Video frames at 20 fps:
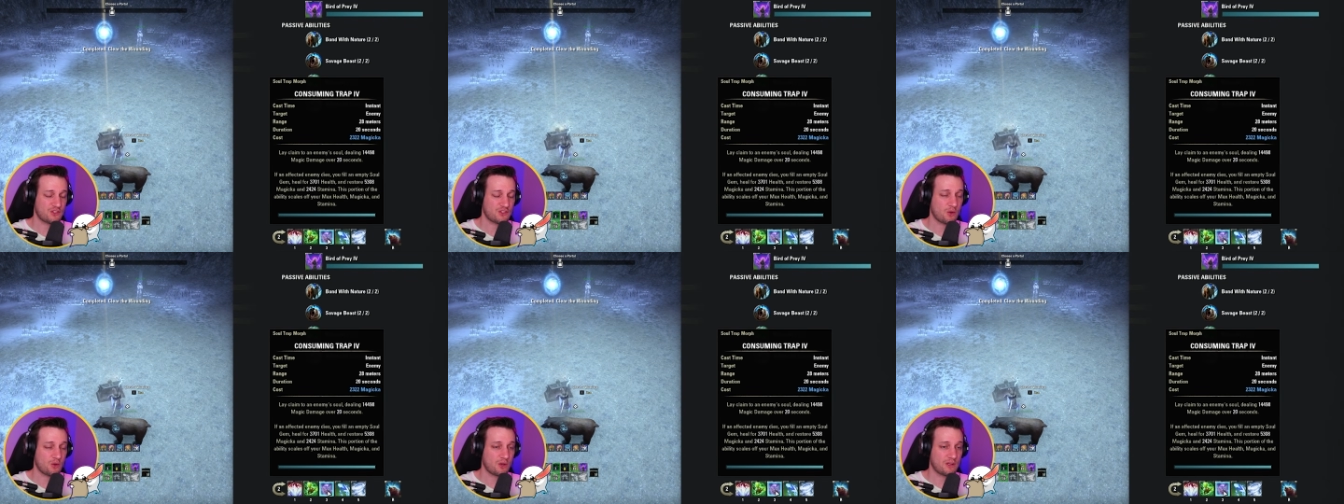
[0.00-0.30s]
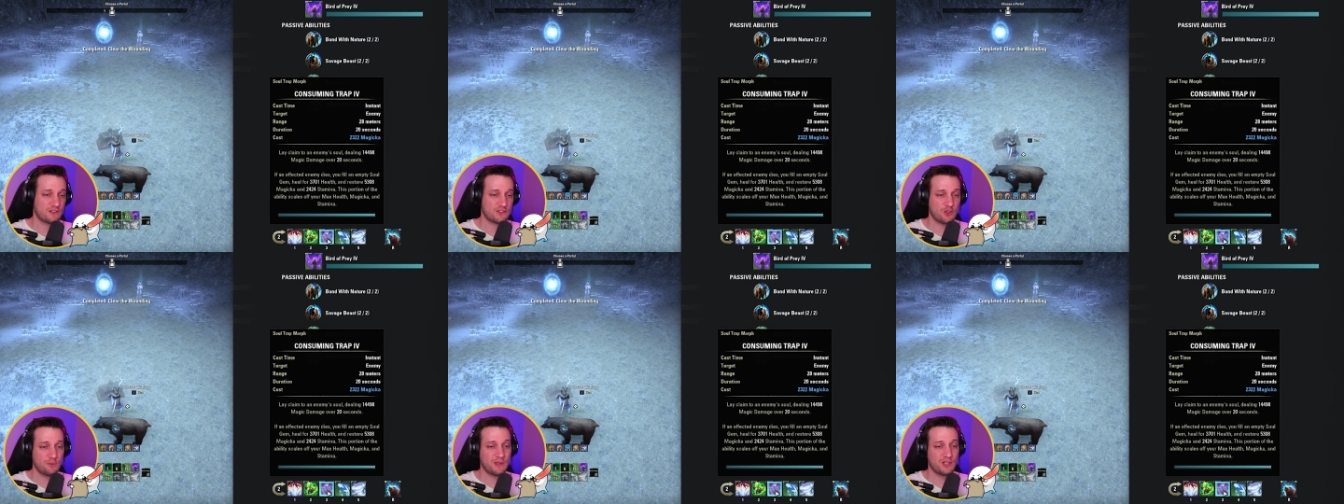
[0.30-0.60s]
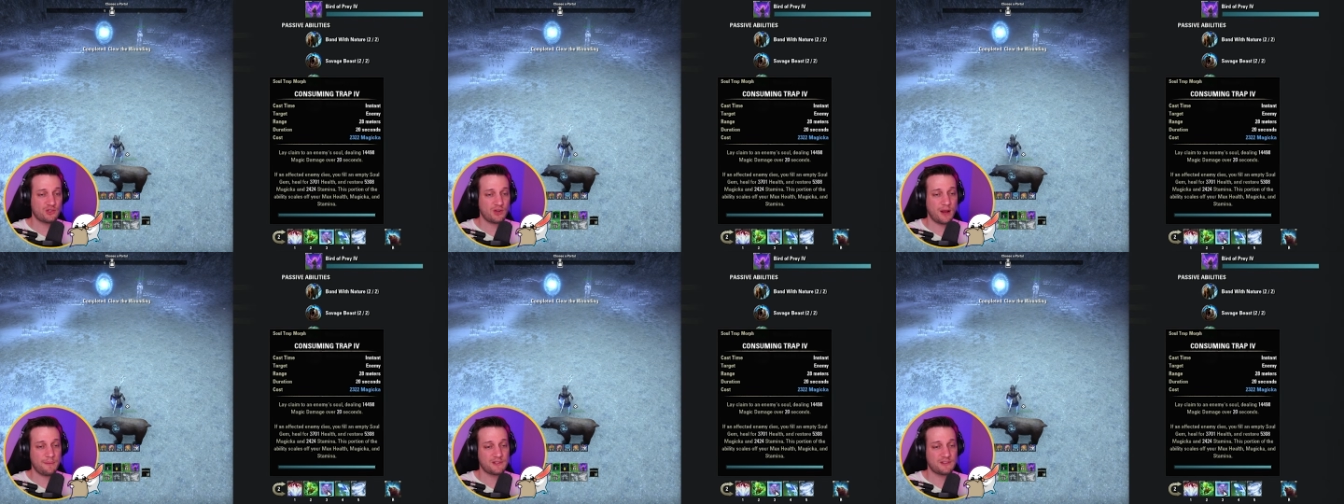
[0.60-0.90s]
So
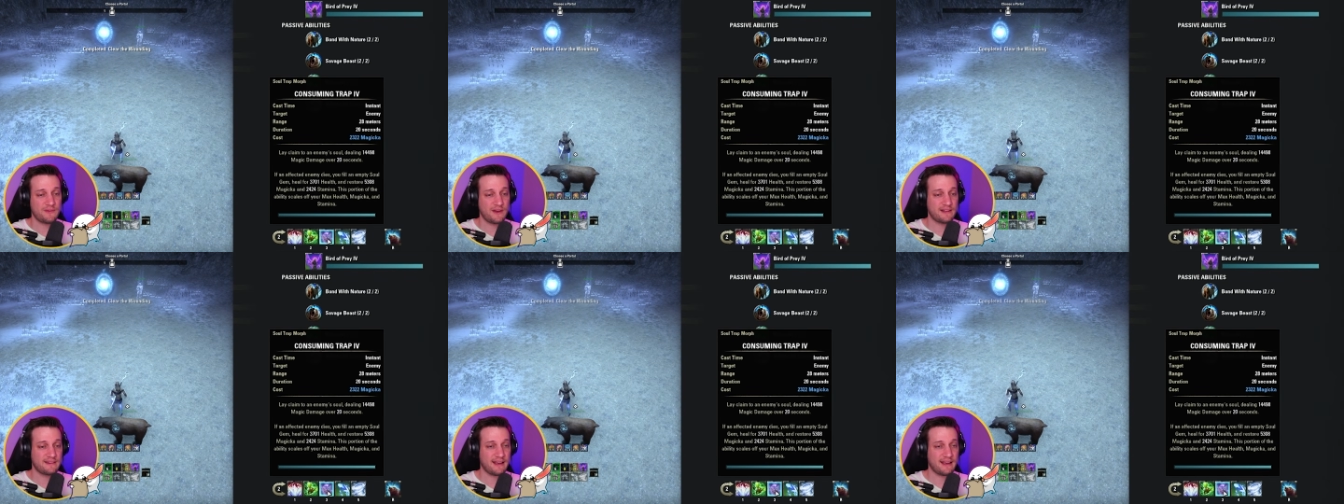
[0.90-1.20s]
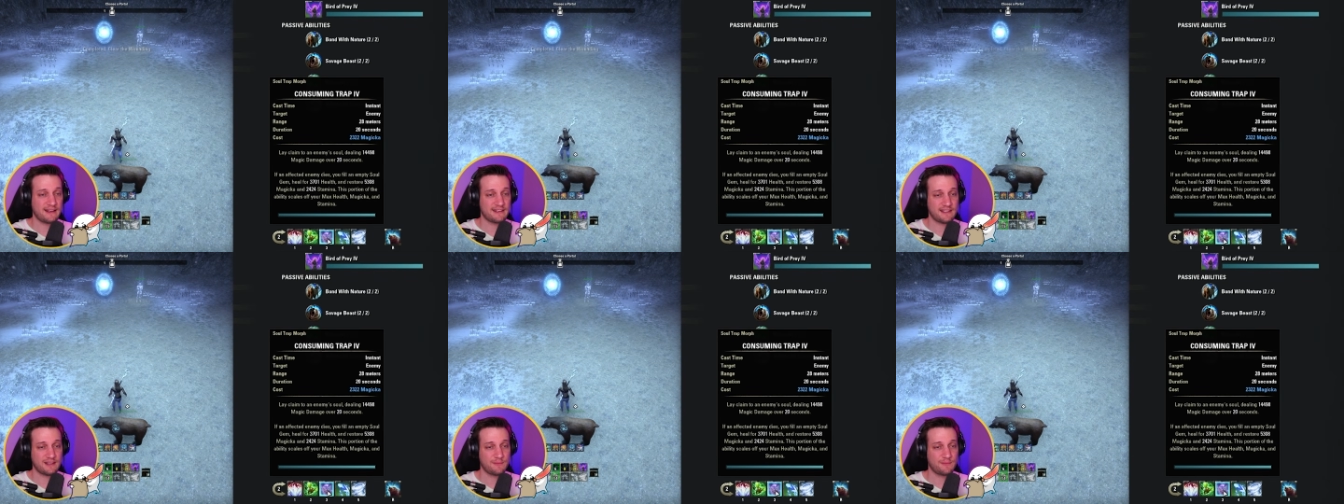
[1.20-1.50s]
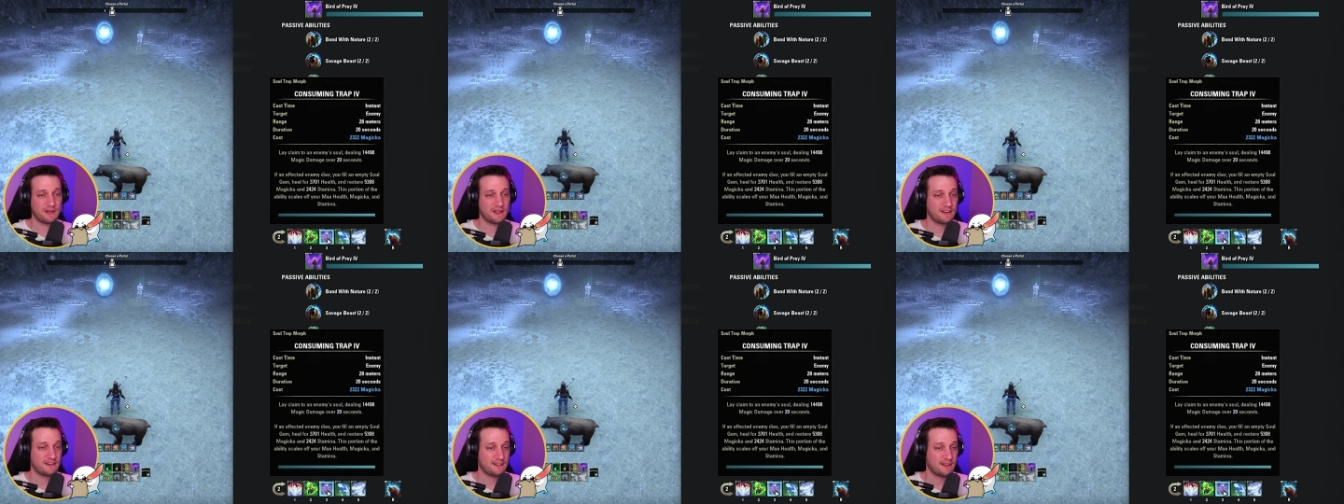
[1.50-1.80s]
Consuming Trap is fantastic
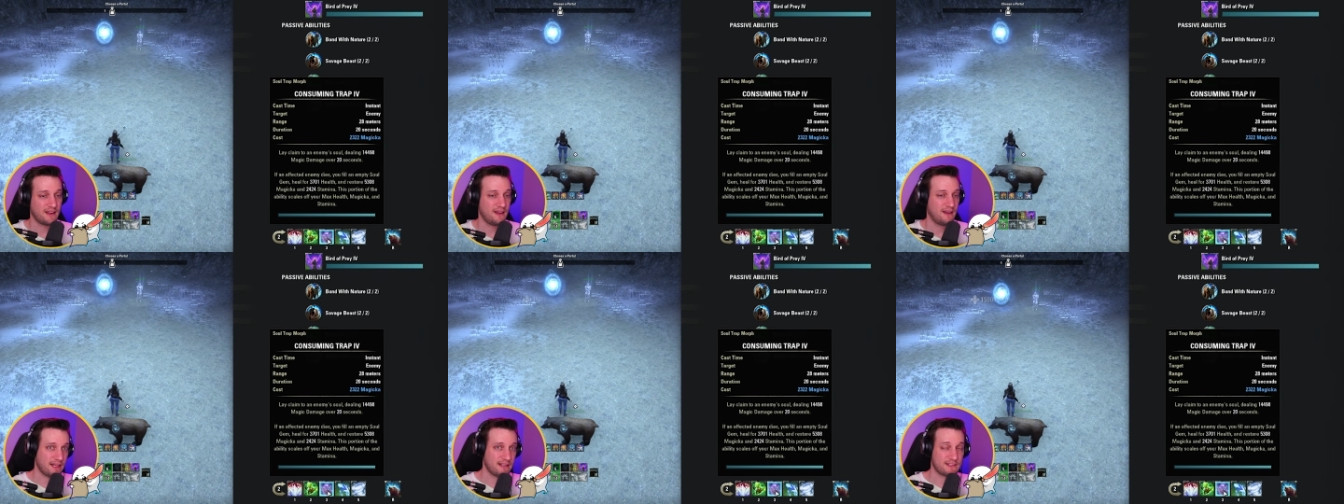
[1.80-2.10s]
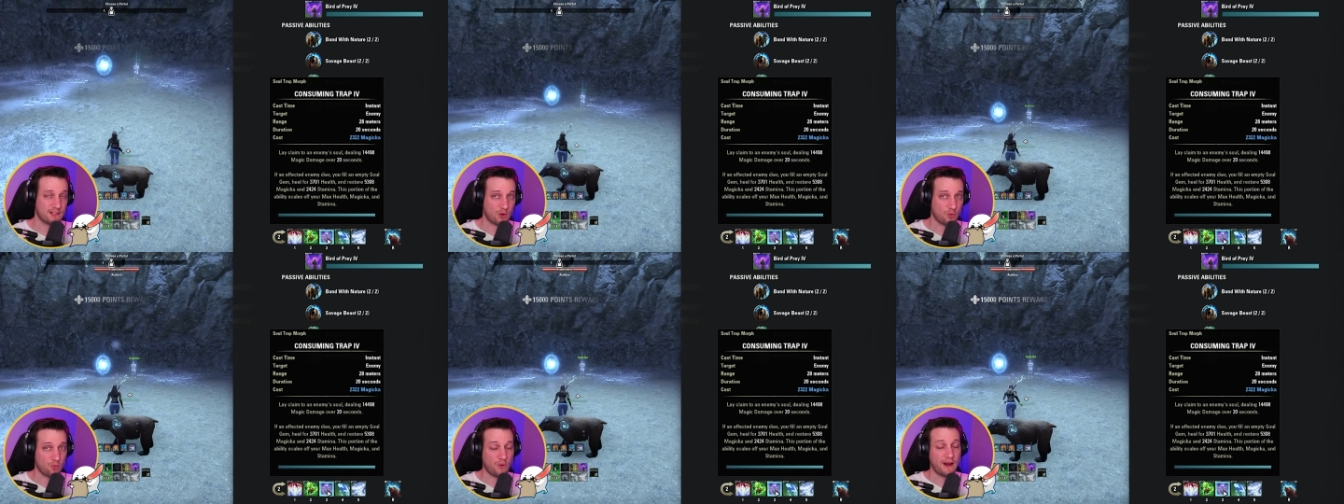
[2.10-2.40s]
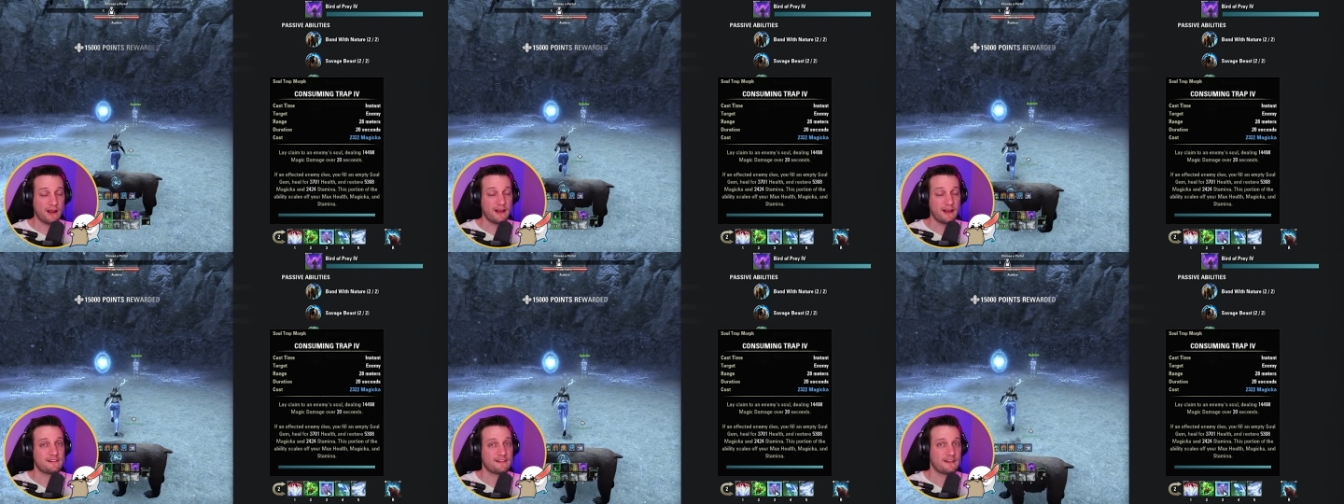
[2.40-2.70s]
because it's a
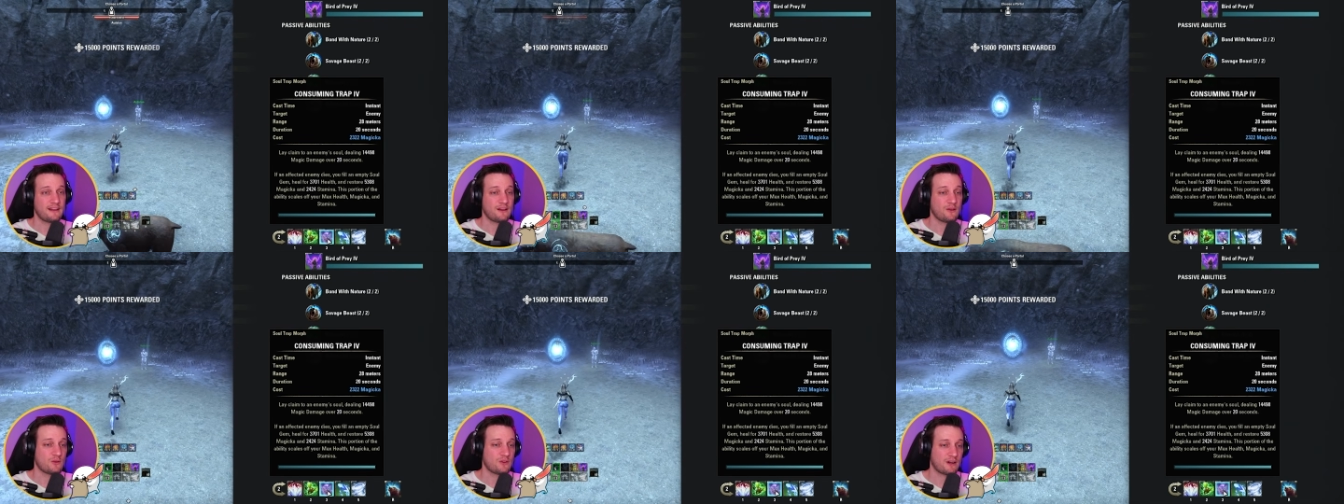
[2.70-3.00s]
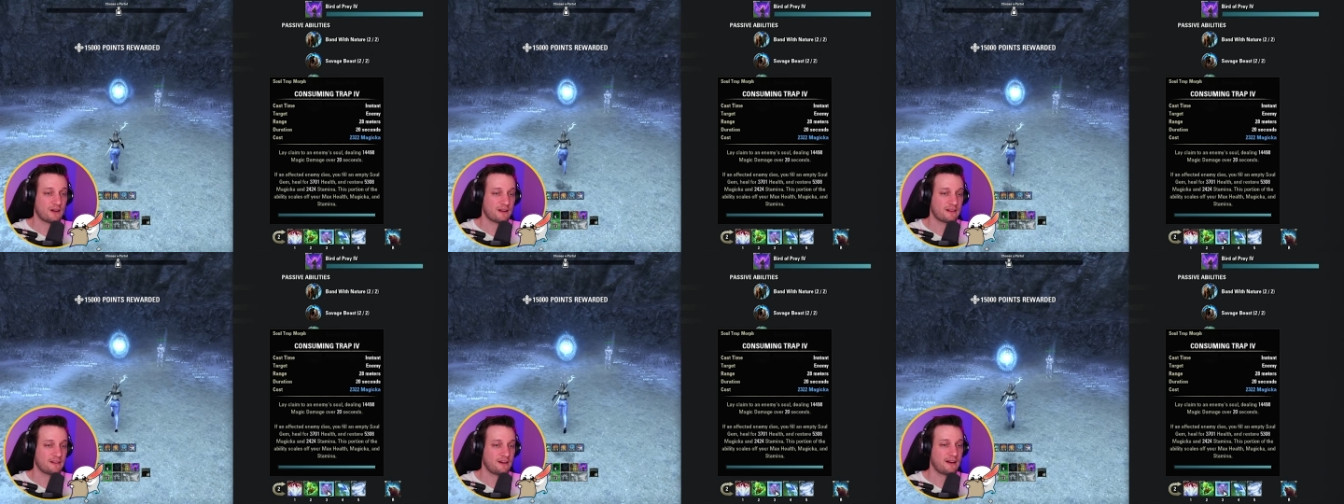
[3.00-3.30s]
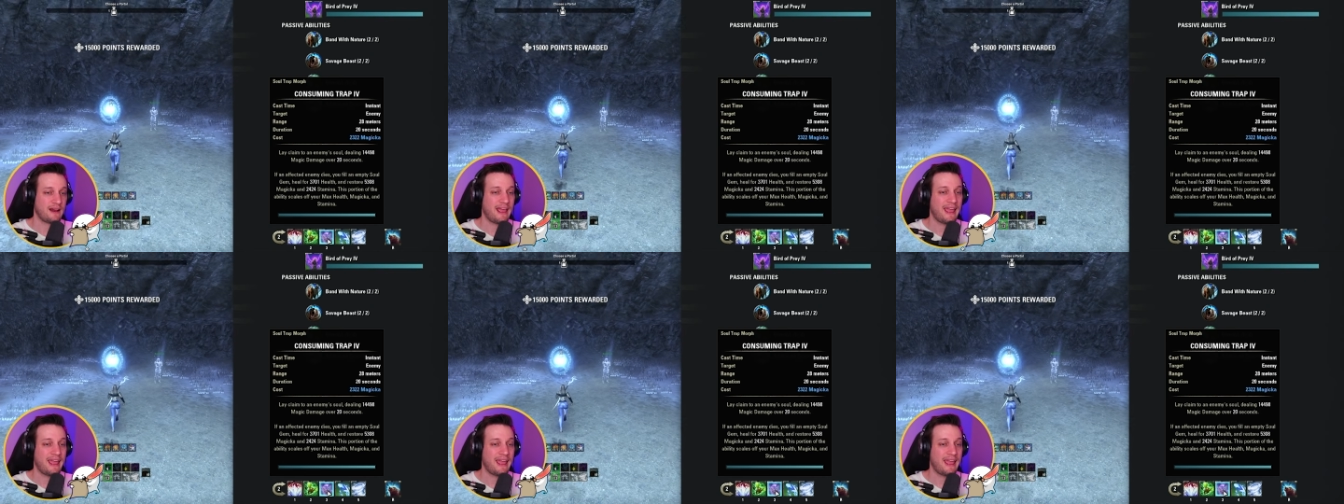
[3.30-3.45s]
great single target dot.